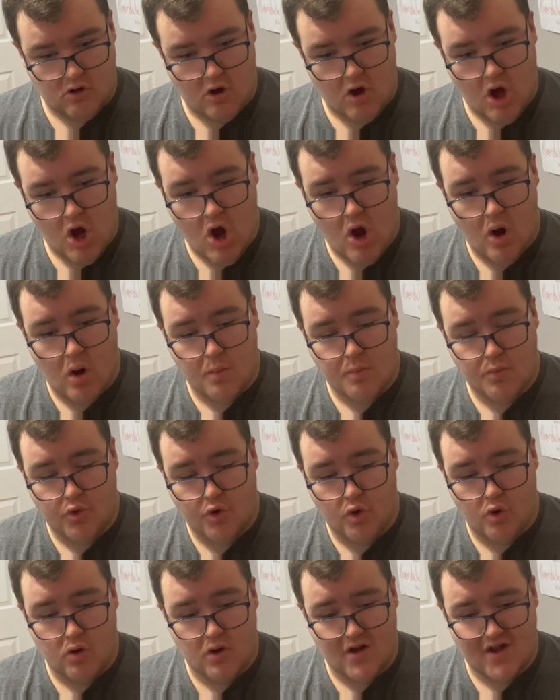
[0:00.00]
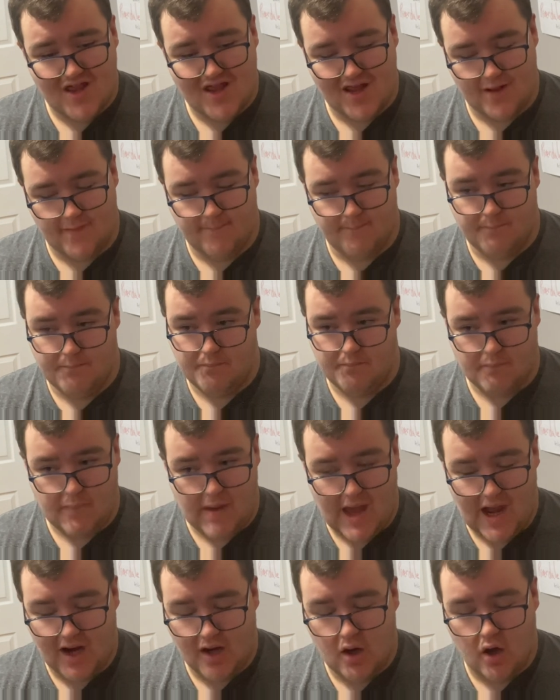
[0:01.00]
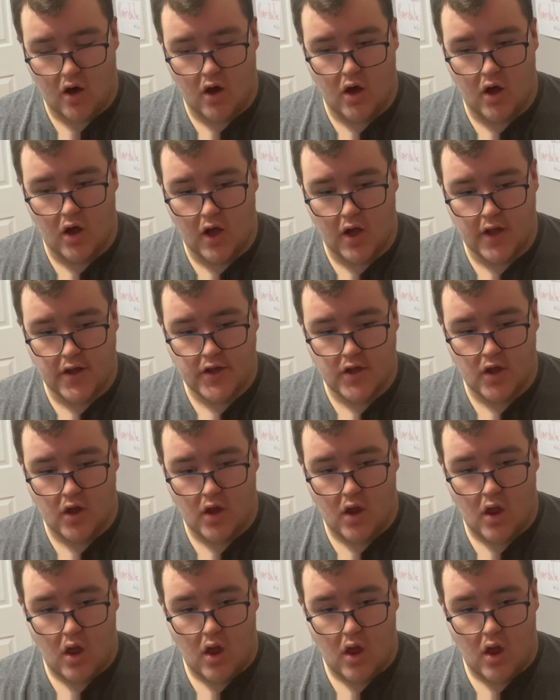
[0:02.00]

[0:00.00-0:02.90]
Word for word: Karma Lawrence is back on.